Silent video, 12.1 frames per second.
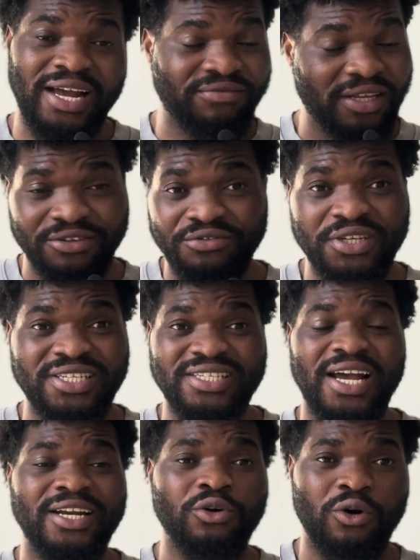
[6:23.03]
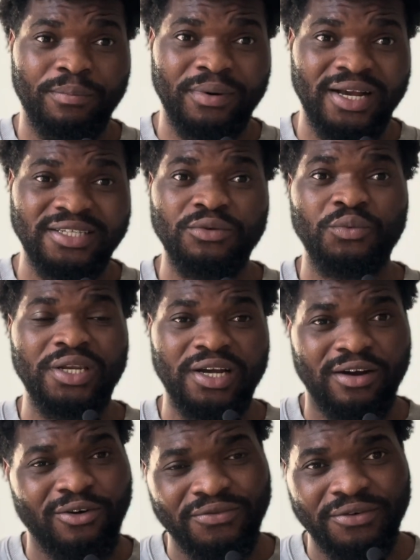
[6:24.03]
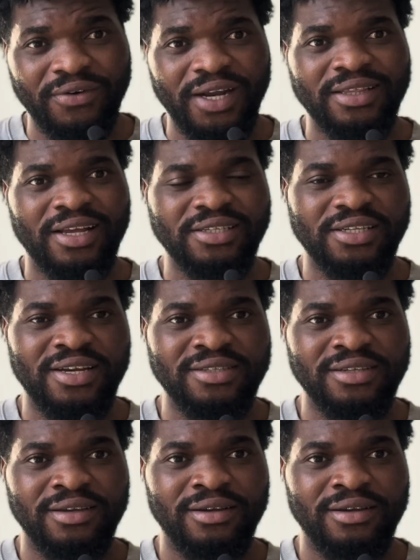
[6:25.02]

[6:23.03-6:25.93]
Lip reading: they raised his hand up as the winner of the fight last night.